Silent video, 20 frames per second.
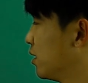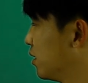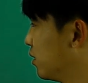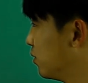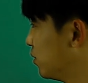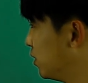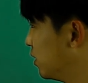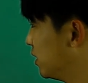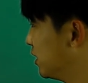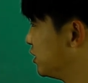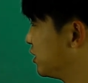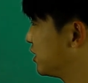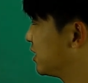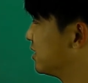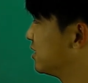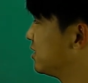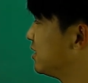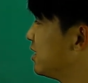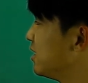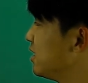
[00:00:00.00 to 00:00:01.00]
Well, as you can
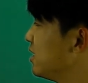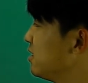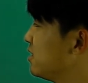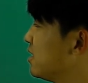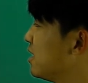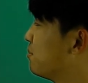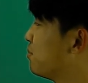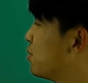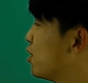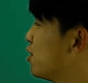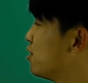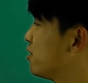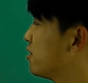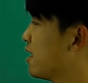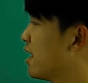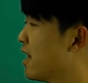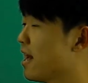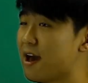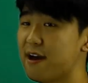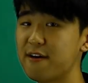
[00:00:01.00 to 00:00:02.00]
see, they both
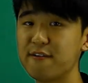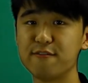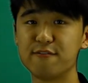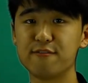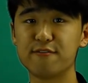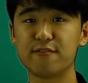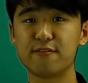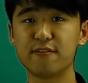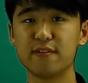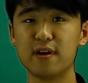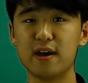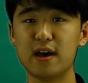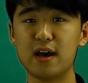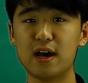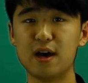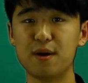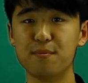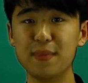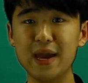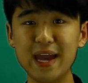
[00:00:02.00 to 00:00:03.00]
have
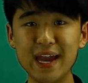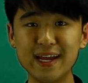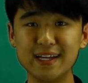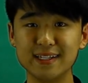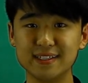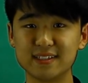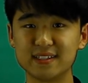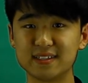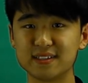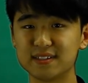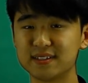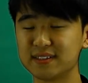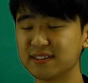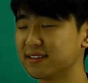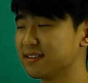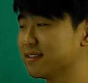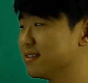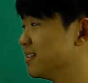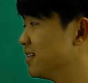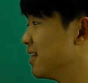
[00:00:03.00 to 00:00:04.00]
um, a's.
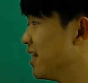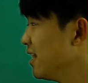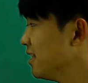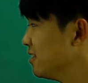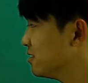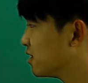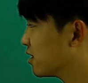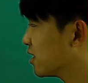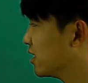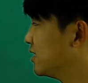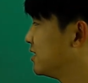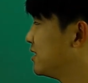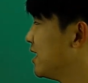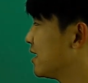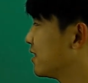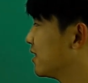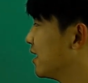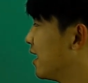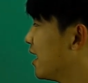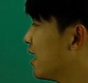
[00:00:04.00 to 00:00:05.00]
Okay, so I'm going to
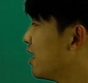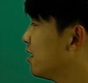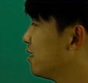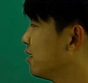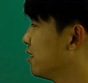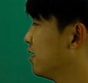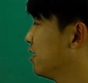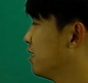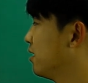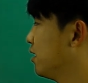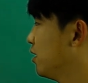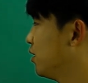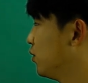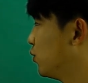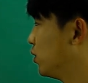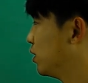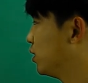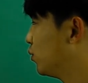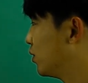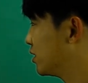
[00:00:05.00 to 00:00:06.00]
take that out.
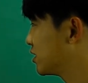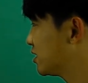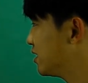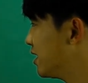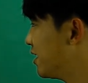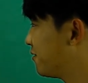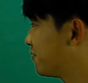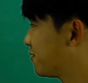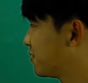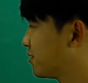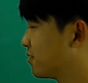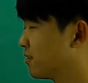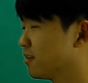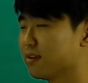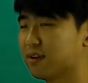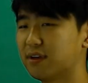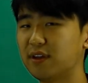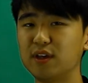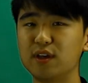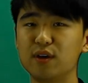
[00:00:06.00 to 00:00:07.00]
Well, what's left?
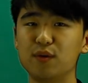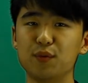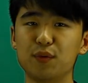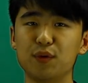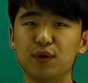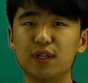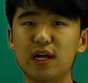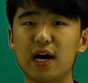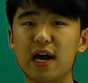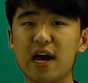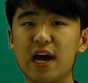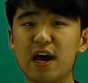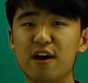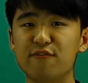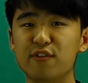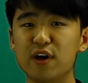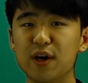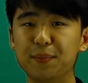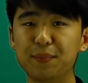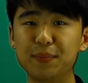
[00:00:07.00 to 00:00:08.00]
Well, I
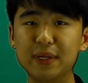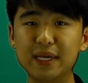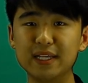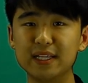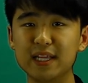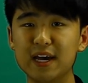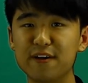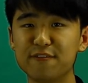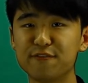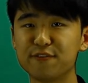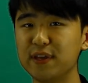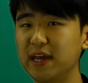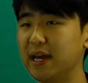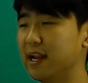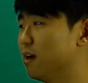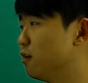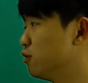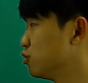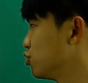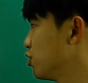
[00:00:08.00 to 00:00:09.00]
have a b left and
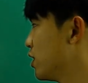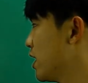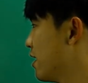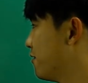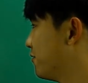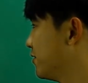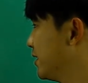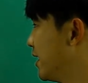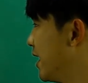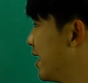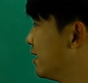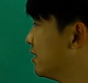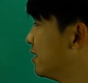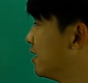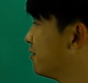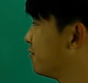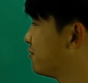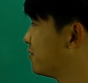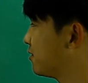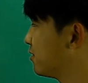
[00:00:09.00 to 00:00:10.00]
I also have an a
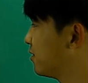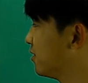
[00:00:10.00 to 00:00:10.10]
left.